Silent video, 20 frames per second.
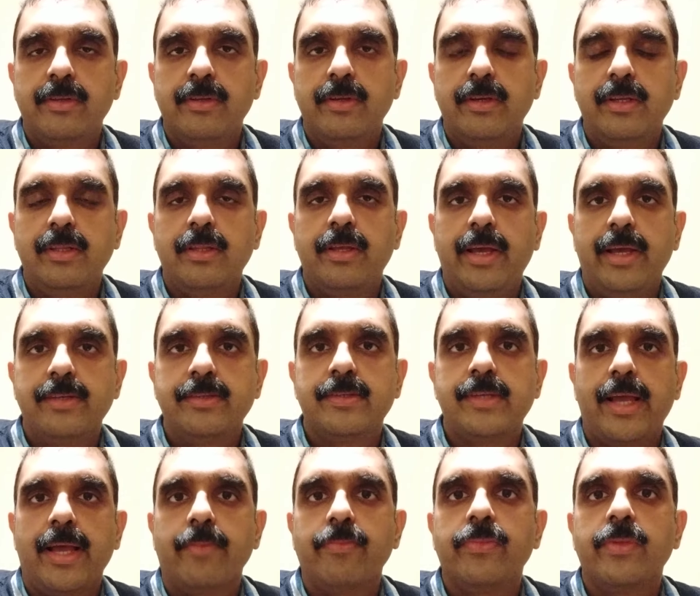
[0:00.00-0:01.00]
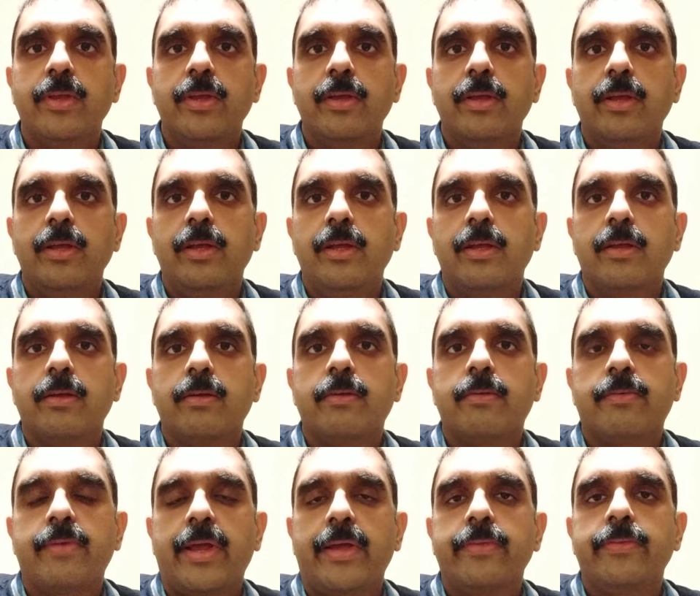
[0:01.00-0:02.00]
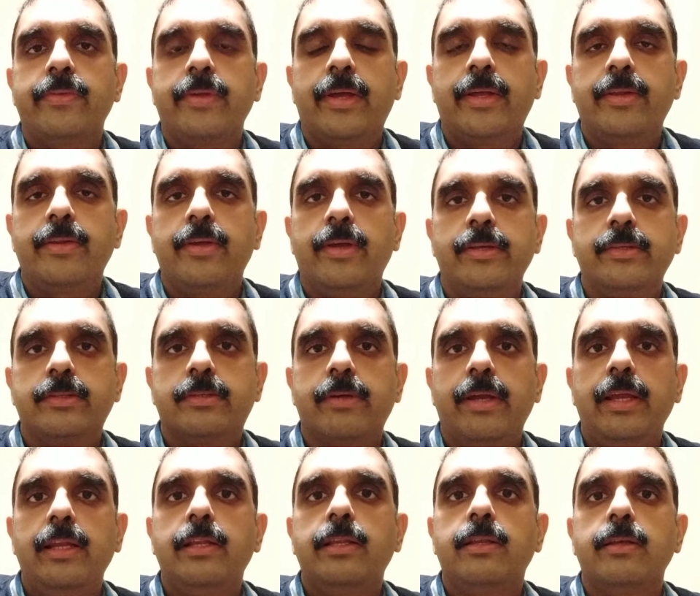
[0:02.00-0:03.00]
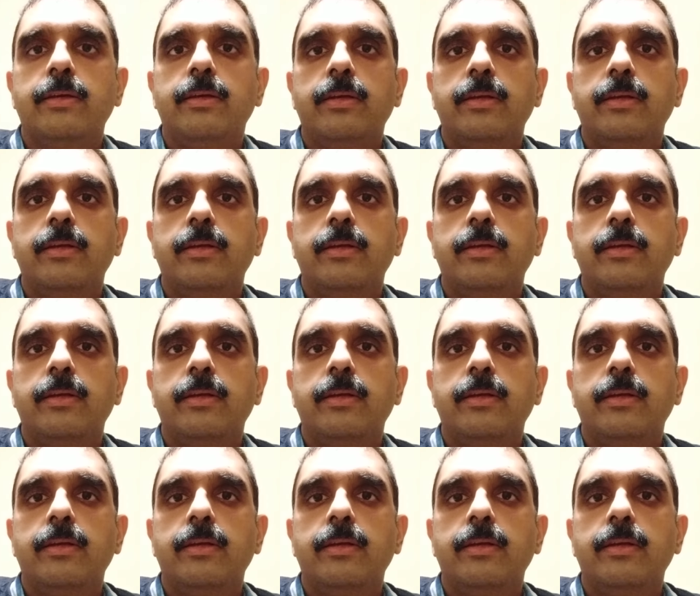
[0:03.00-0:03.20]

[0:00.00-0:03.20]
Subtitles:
in the exam rather than a straight